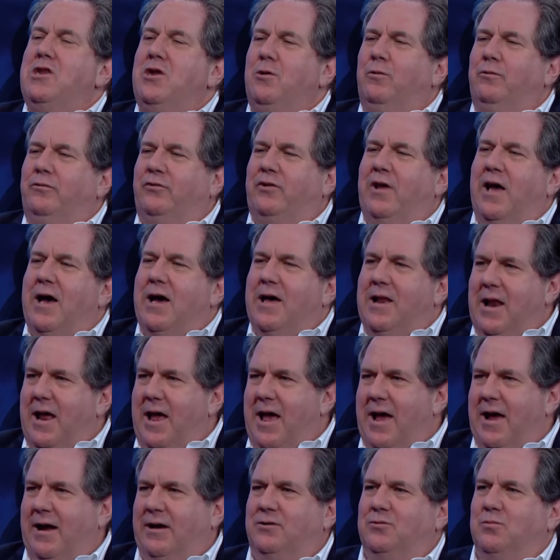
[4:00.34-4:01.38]
you said
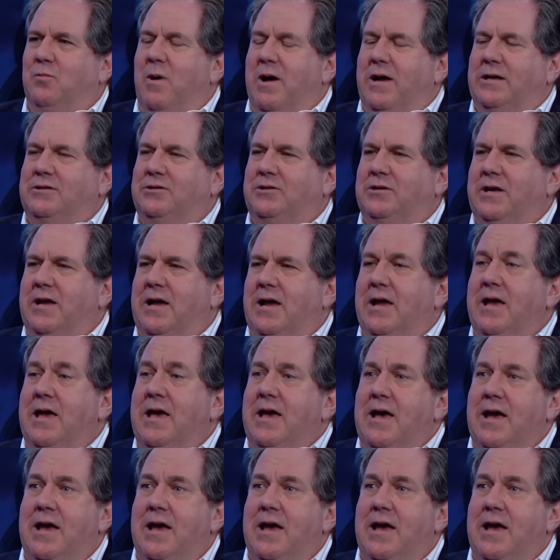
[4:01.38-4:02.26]
XYZ, right.